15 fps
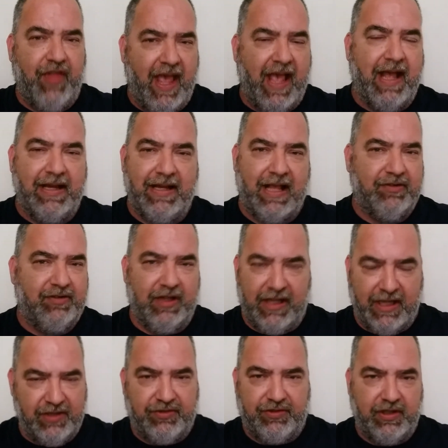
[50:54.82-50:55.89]
as it
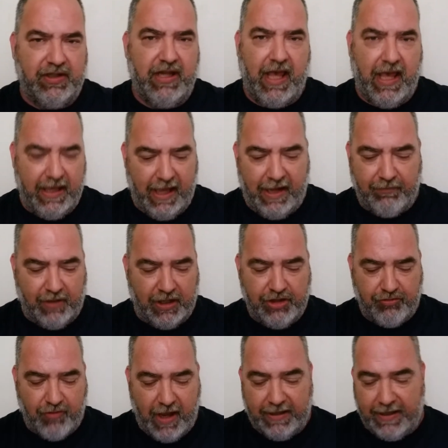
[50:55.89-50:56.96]
is today, a
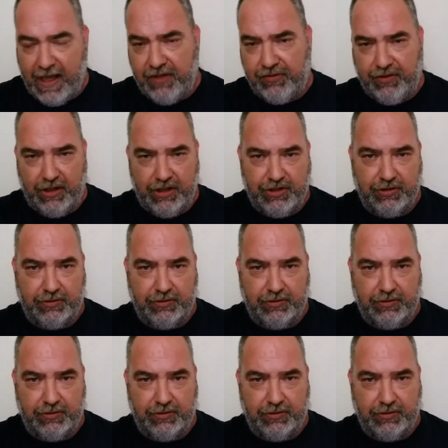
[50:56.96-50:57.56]
racetrack gas station.